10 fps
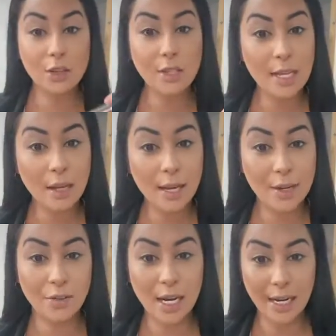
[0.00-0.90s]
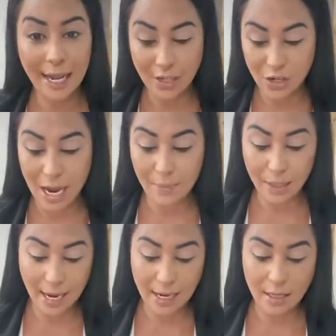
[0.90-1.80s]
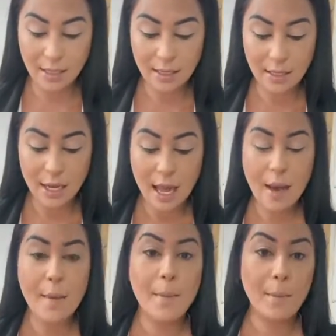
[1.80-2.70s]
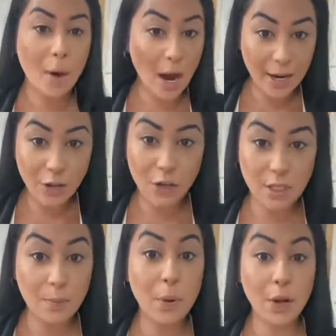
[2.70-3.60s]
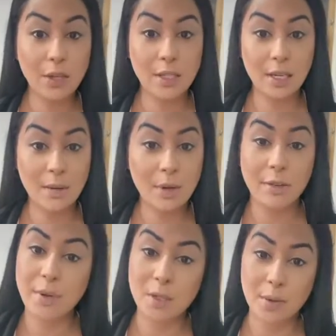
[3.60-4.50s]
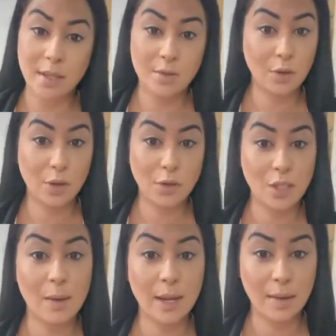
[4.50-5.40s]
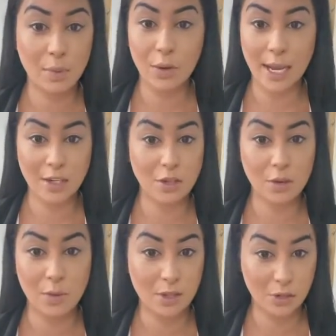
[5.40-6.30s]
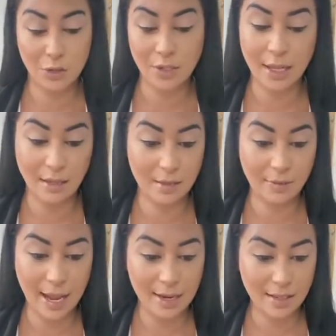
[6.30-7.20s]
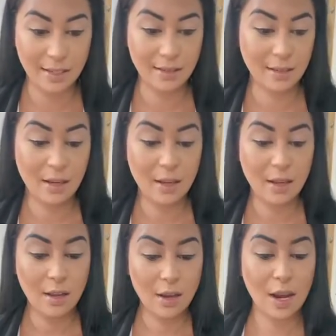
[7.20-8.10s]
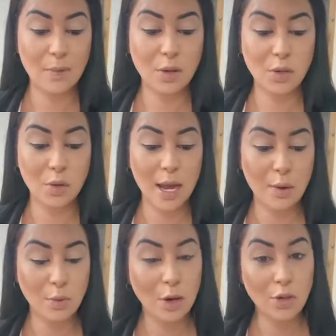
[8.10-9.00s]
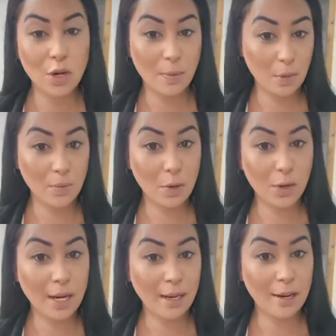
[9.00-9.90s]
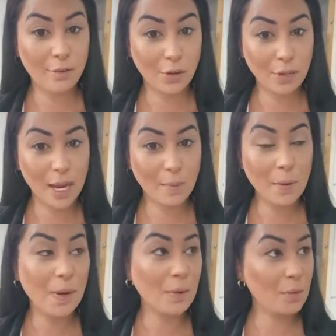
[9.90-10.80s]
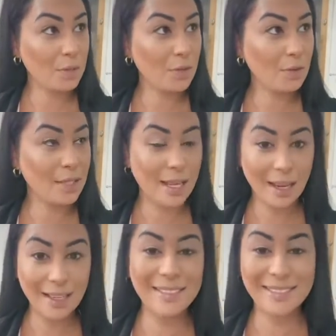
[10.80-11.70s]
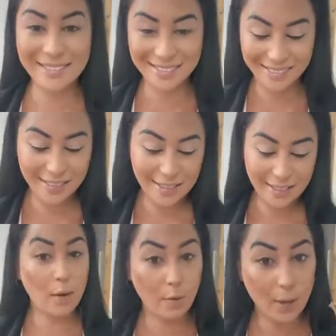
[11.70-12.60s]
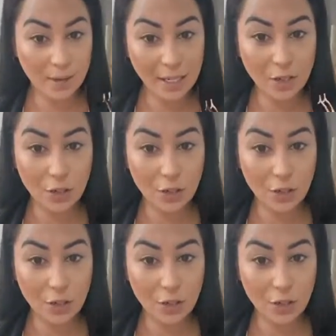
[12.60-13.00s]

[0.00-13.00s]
sell Lana Renee lash applicators. I don't use them personally, but I've been doing this for a long time. I can put lashes on within 2 seconds flat. I'm not sure how it will go trying to put them on in a phone camera, but we will soon see. However, one thing I do